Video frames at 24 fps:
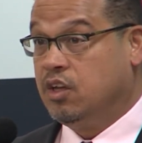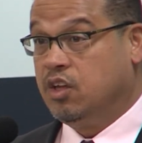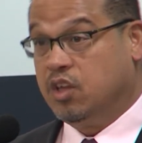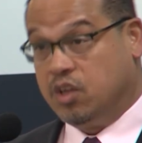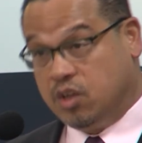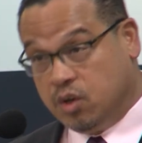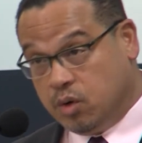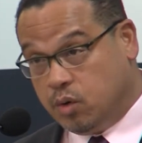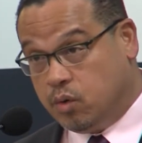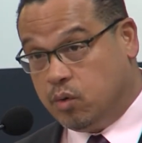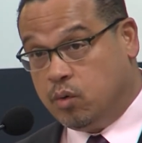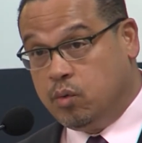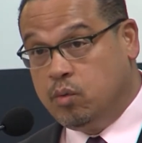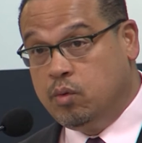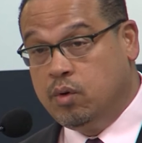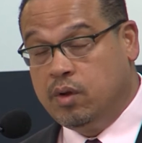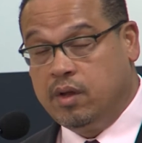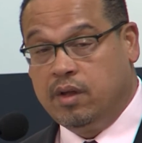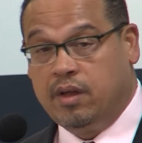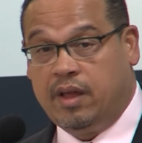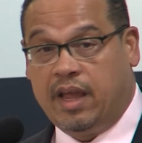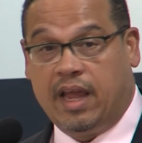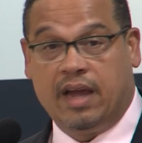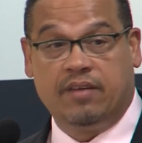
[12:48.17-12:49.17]
You
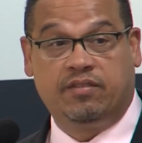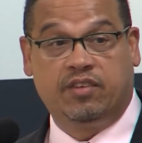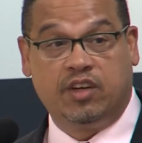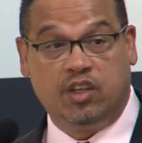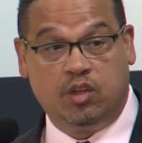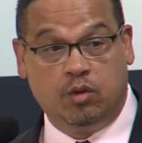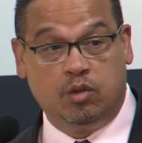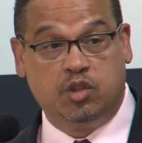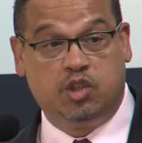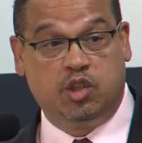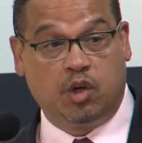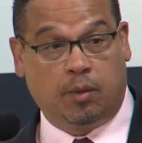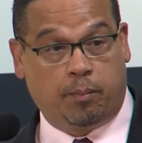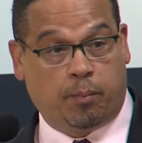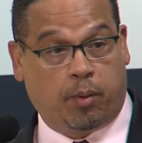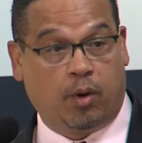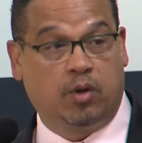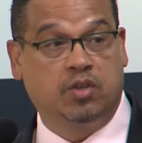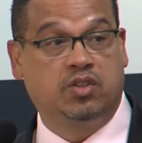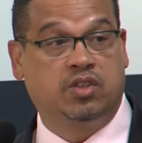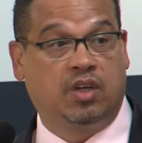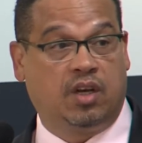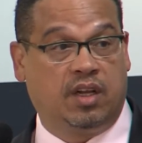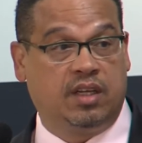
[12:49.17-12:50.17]
have to use your
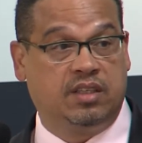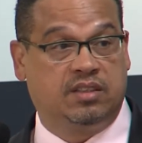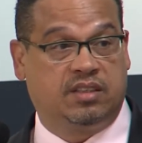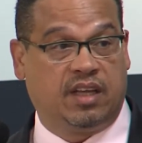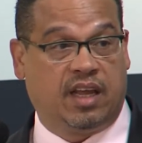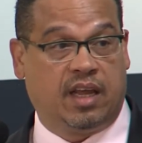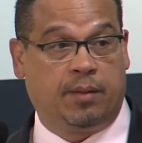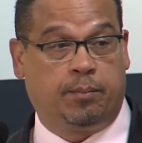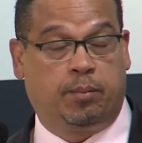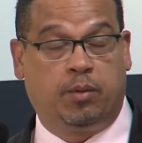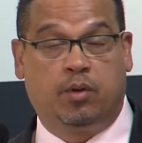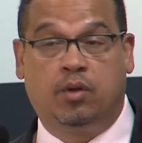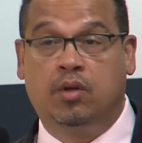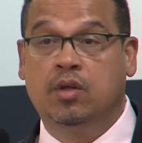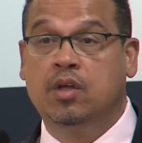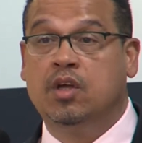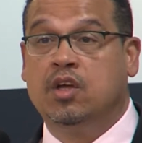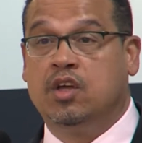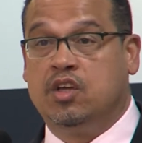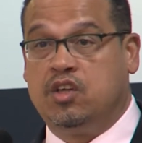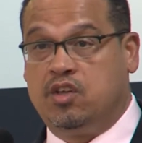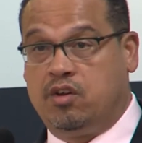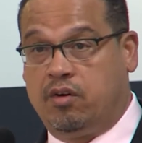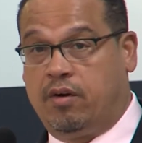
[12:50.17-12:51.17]
personal example,
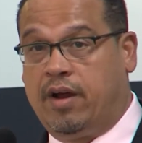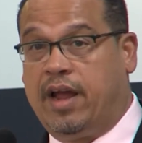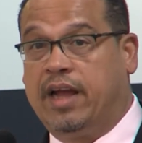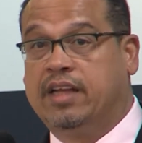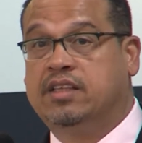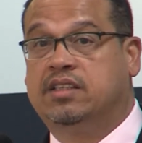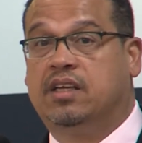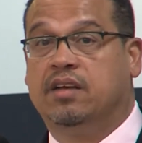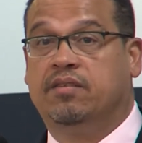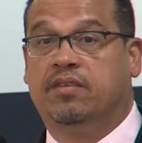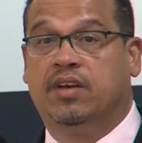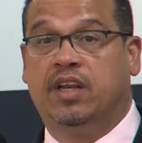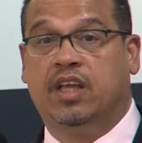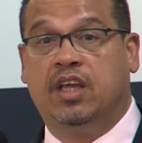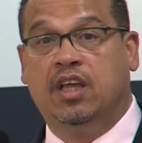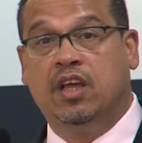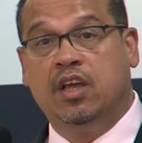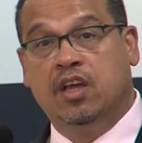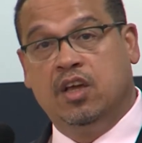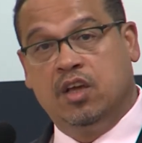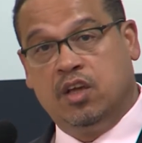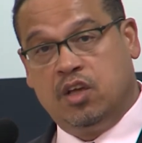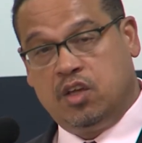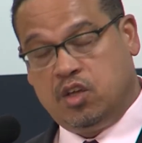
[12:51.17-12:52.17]
your
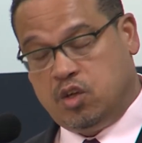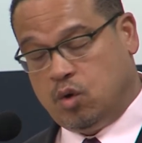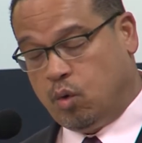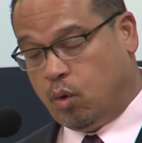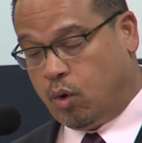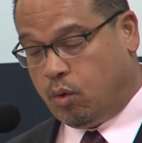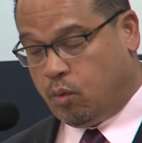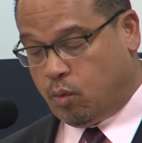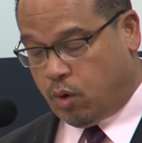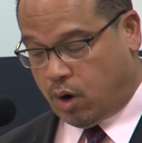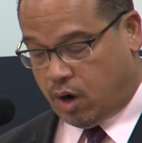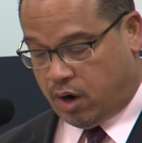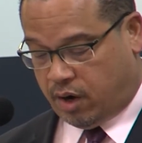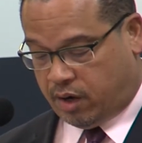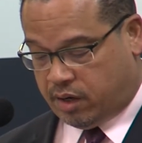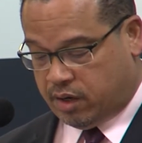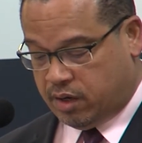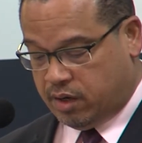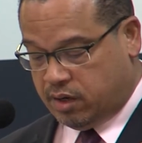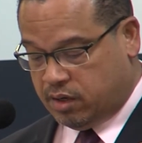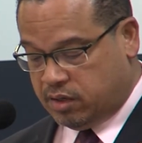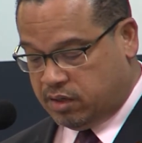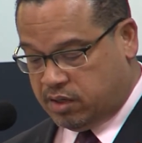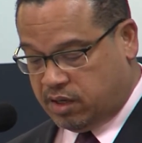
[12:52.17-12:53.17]
activity, your
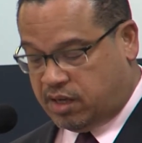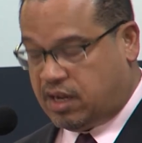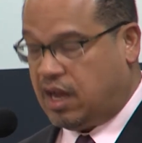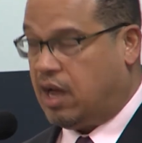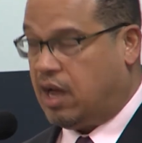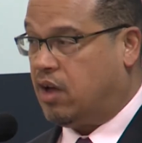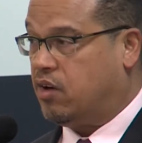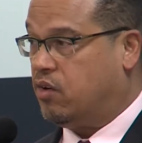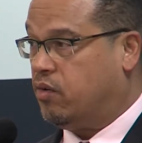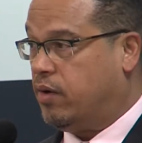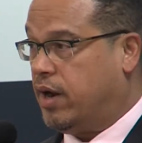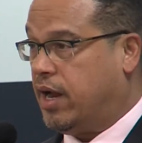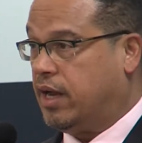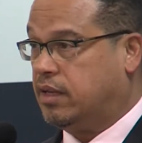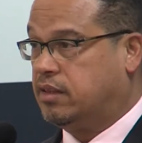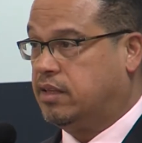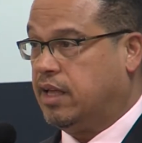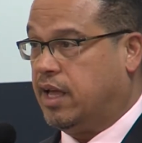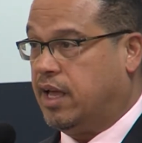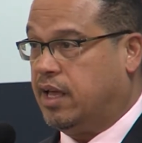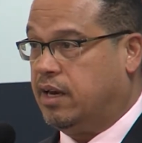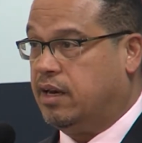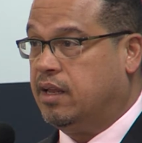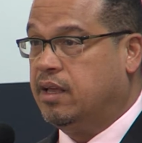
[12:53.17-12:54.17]
work to counteract
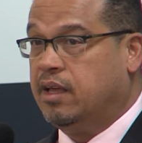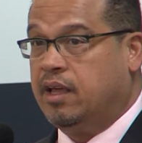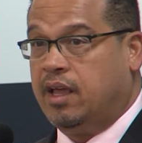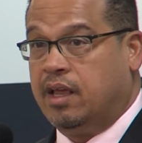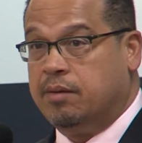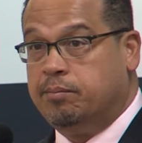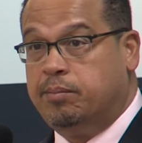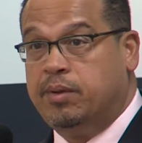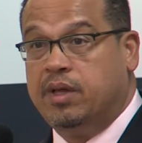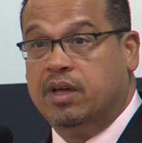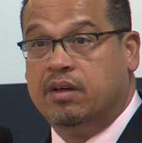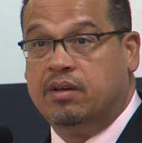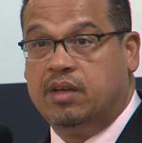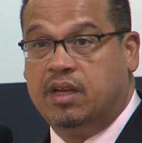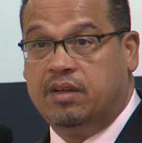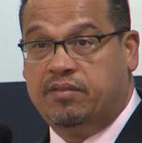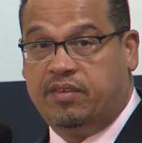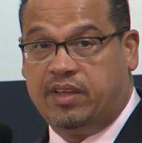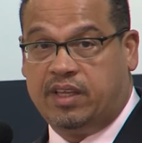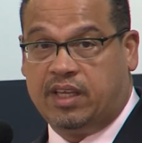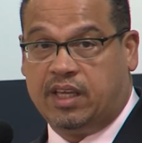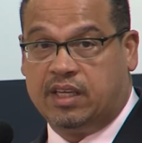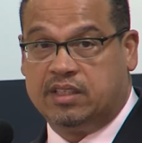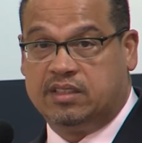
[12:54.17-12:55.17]
that and be a
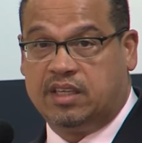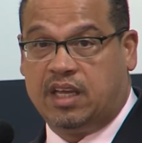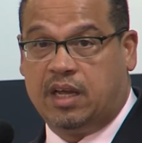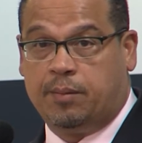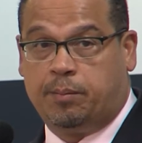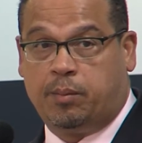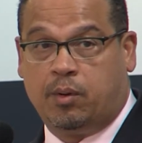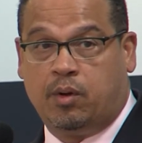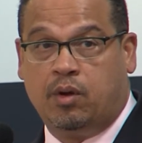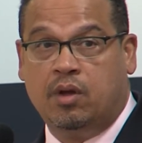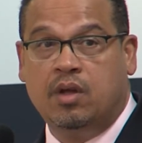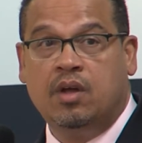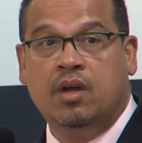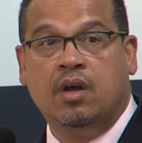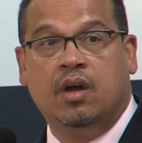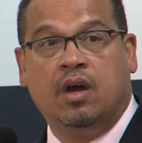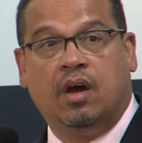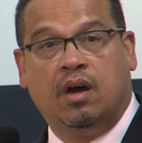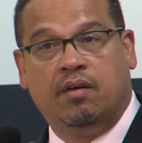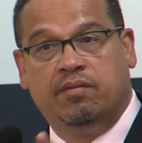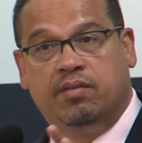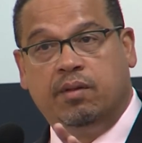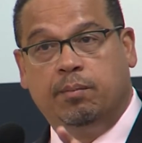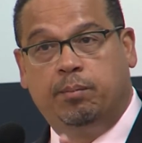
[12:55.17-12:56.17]
living example
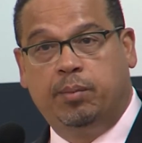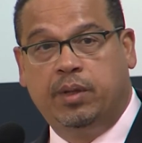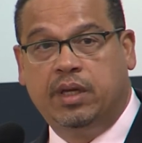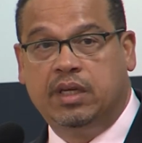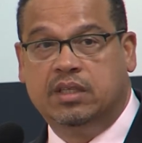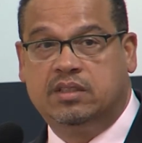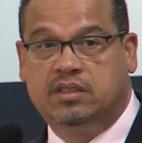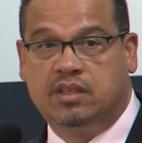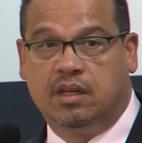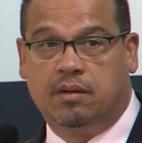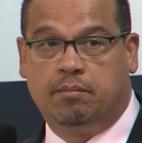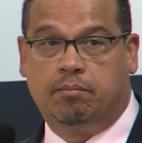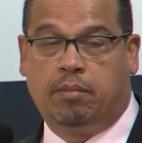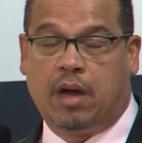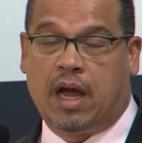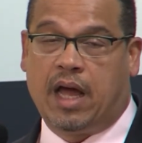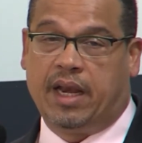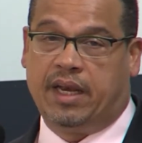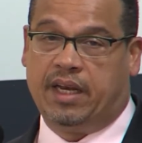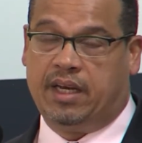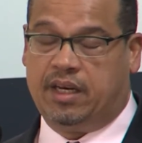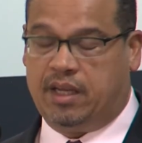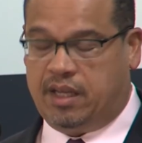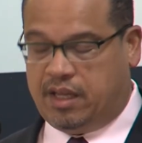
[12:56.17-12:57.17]
of the peace
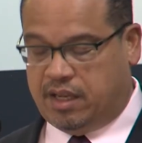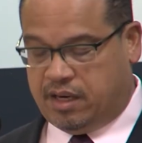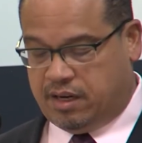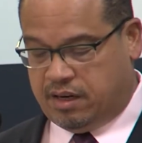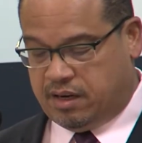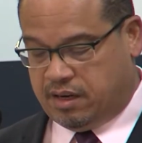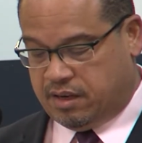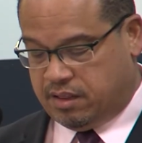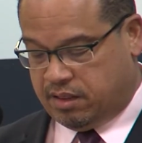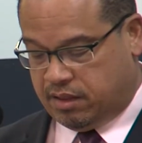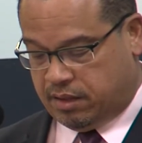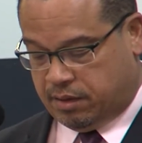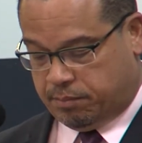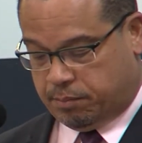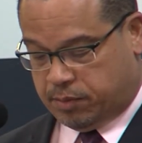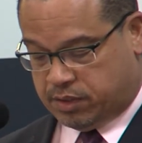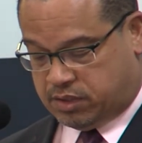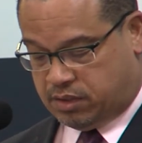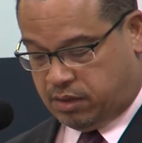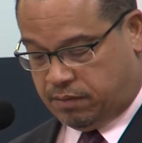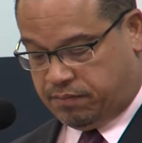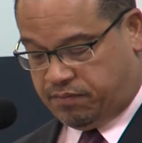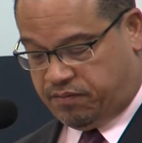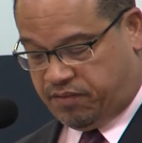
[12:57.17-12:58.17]
embodied in the
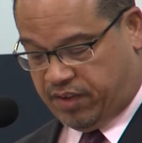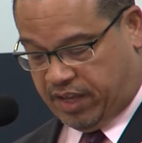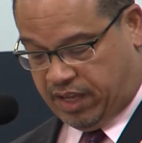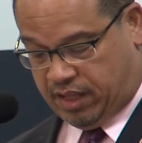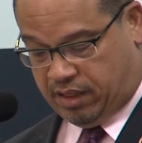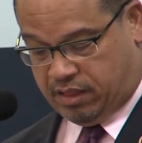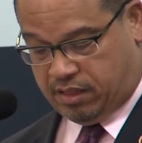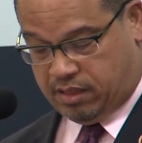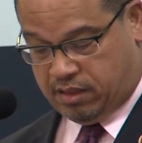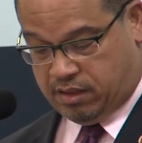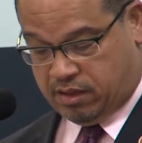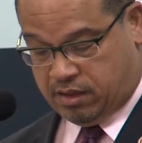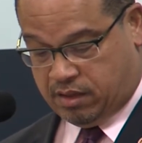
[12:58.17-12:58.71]
Muslim faith.